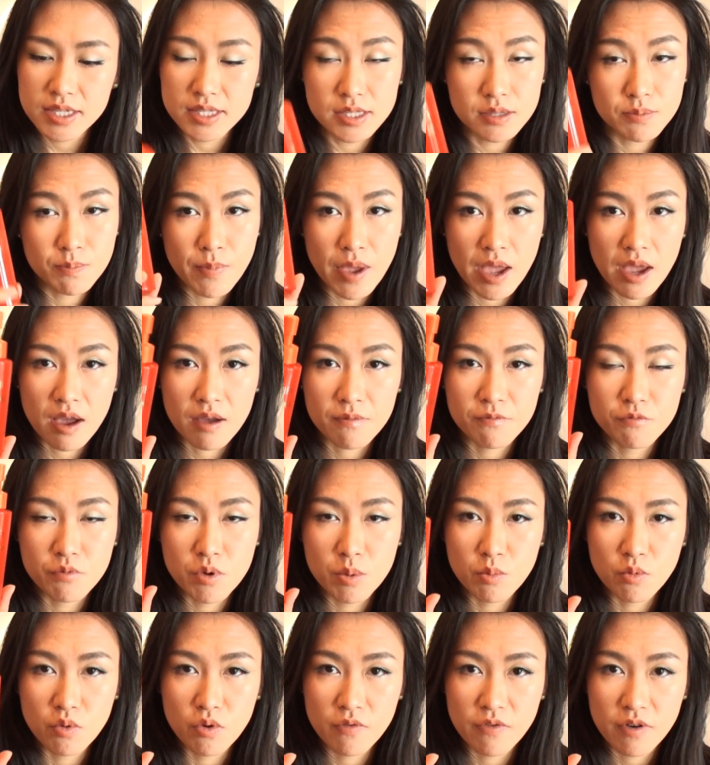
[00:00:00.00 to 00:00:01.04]
this makeup
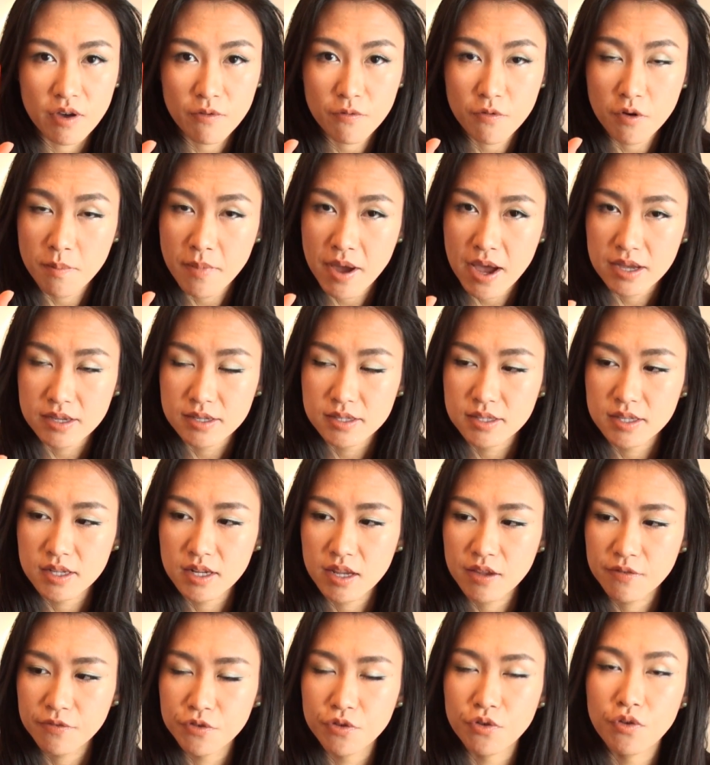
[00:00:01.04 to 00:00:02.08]
remover from
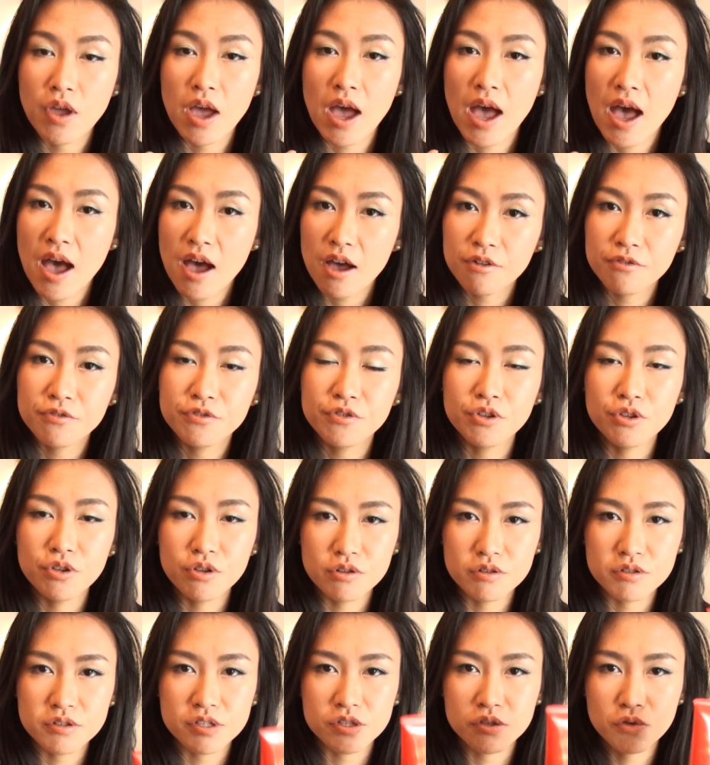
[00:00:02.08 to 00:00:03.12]
Astalift, you have to
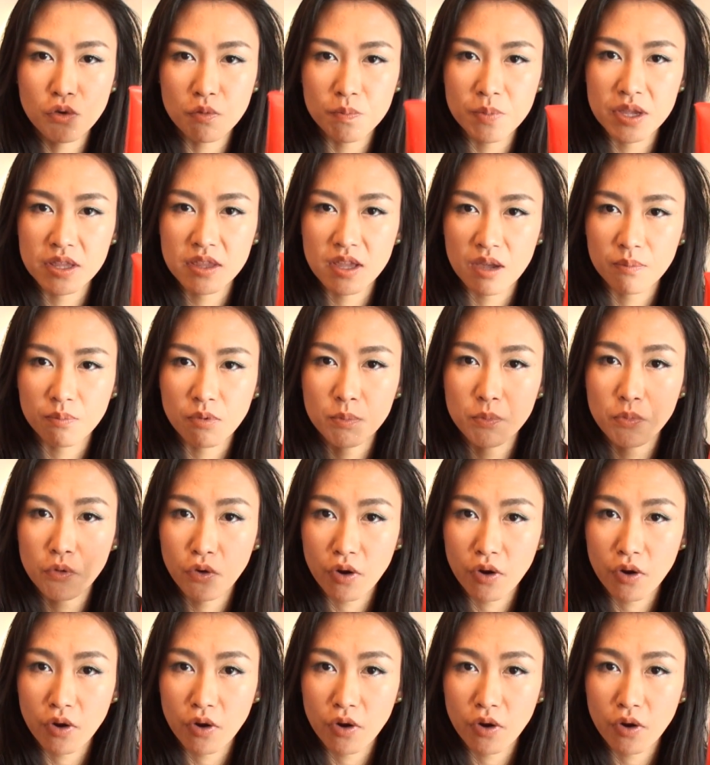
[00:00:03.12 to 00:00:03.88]
use soapy type of